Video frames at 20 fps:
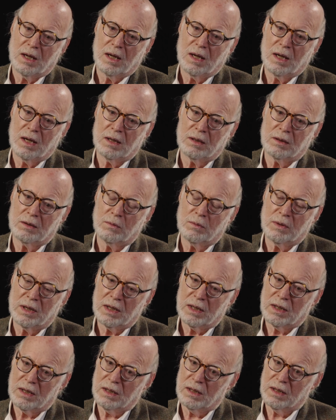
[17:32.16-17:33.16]
And the
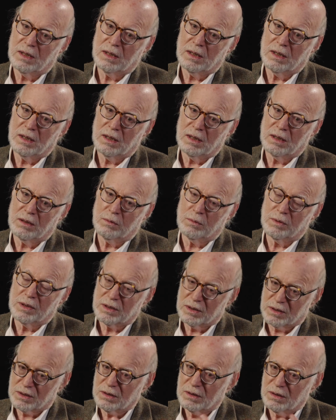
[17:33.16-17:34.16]
way
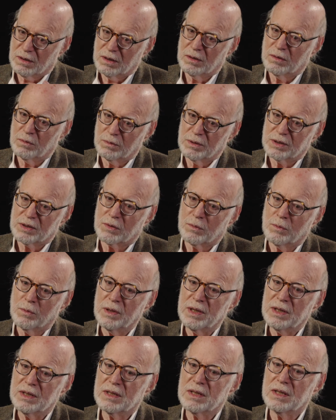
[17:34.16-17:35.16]
in which
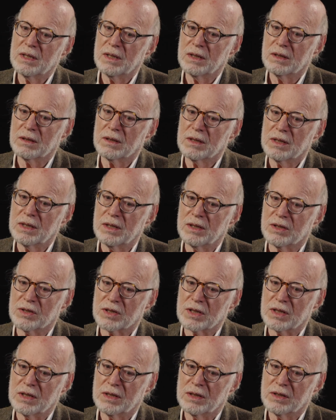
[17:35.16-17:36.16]
we
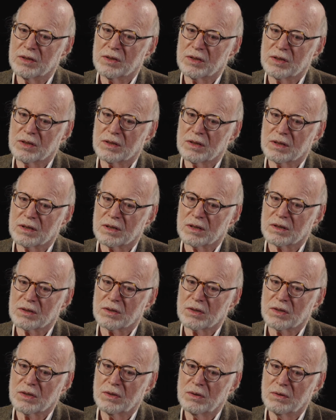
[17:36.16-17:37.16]
teach is
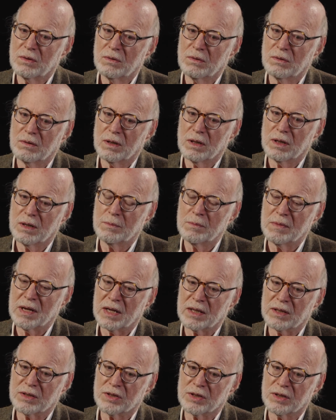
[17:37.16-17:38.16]
to
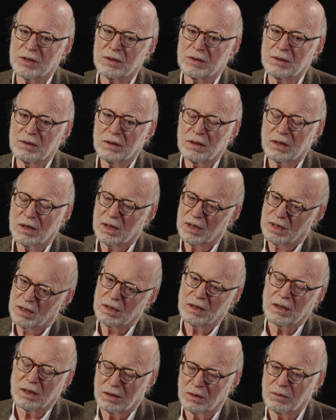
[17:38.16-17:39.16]
imagine,
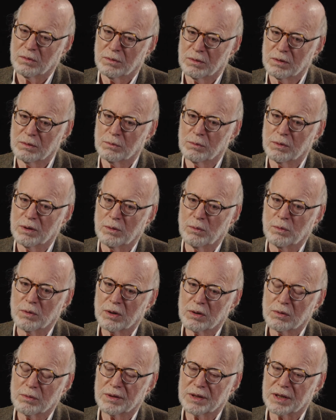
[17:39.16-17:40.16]
and when we
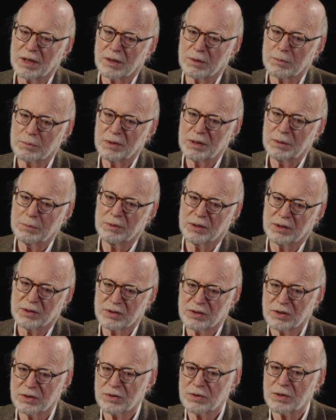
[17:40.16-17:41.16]
work with other people, is
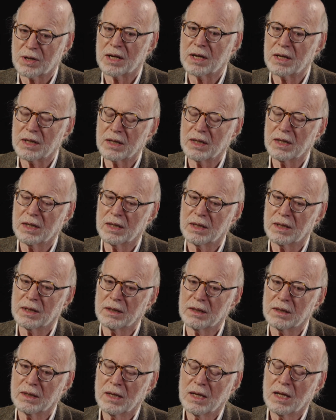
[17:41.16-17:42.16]
to try
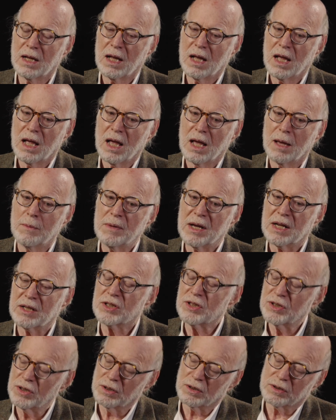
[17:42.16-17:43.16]
and
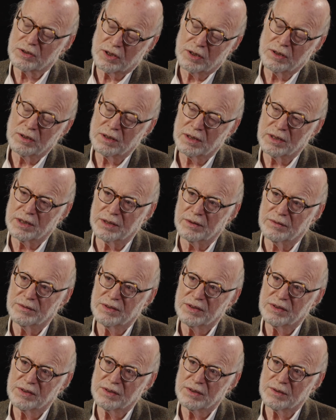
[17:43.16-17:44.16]
imagine
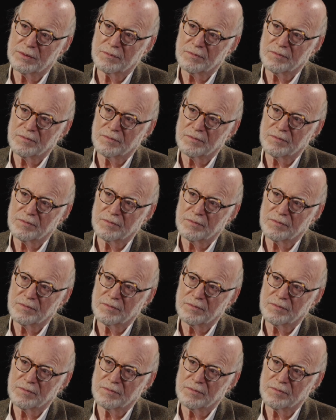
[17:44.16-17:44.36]
alternatives,